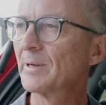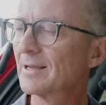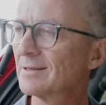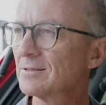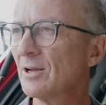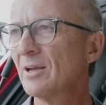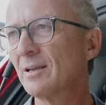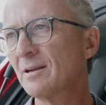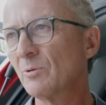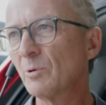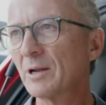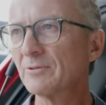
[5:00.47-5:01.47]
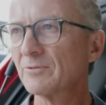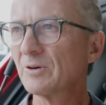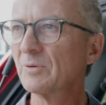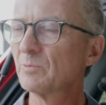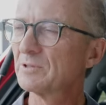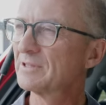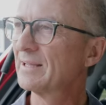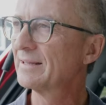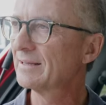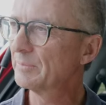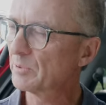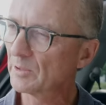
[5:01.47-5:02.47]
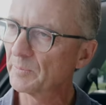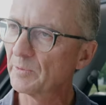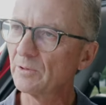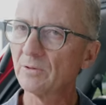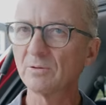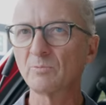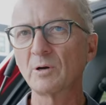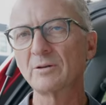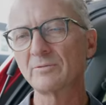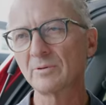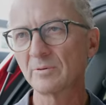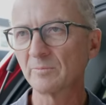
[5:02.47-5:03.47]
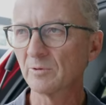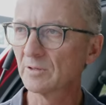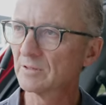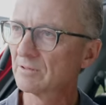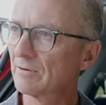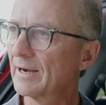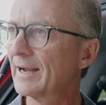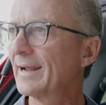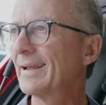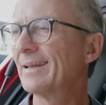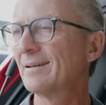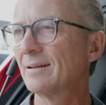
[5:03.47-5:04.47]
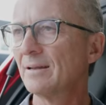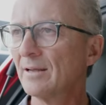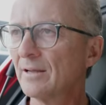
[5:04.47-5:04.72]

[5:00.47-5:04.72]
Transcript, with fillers: because, you know, one room was slightly purple and one room was gray and,